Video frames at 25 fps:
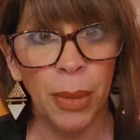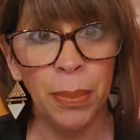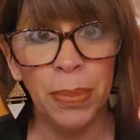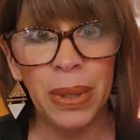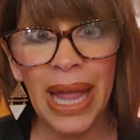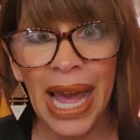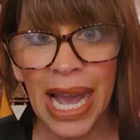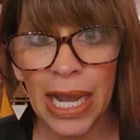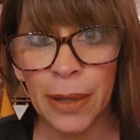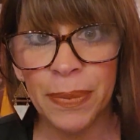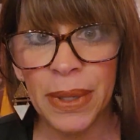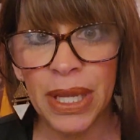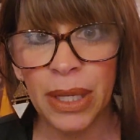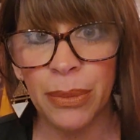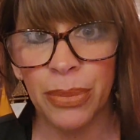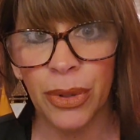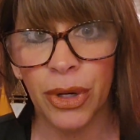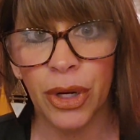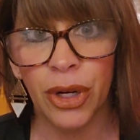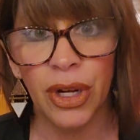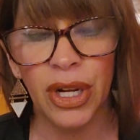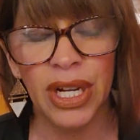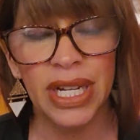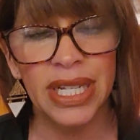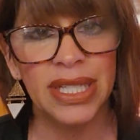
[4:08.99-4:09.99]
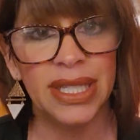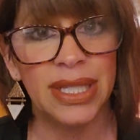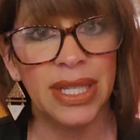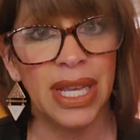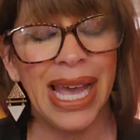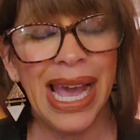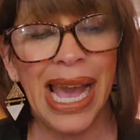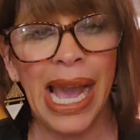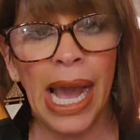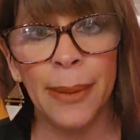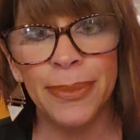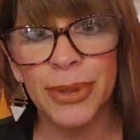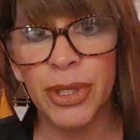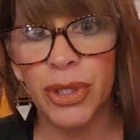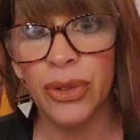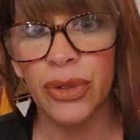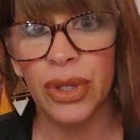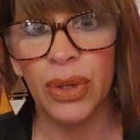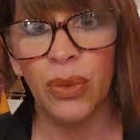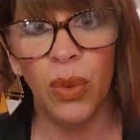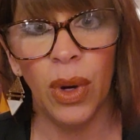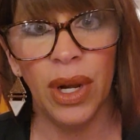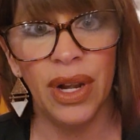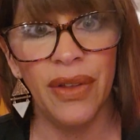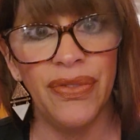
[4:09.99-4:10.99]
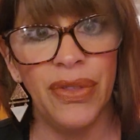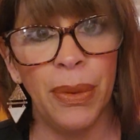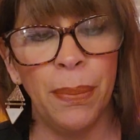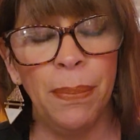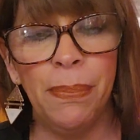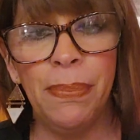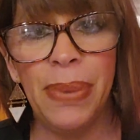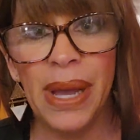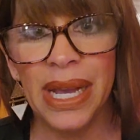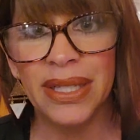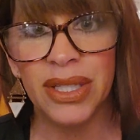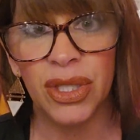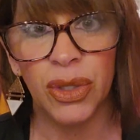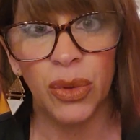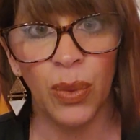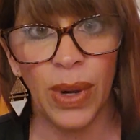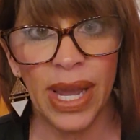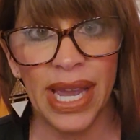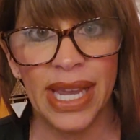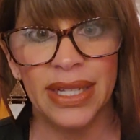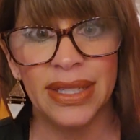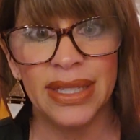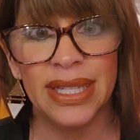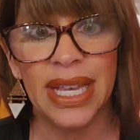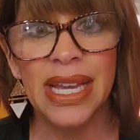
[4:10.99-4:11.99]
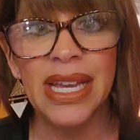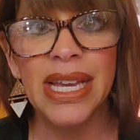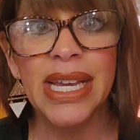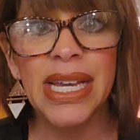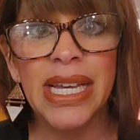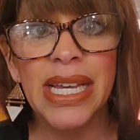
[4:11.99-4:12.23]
A black bean burger is absolutely one of the best ways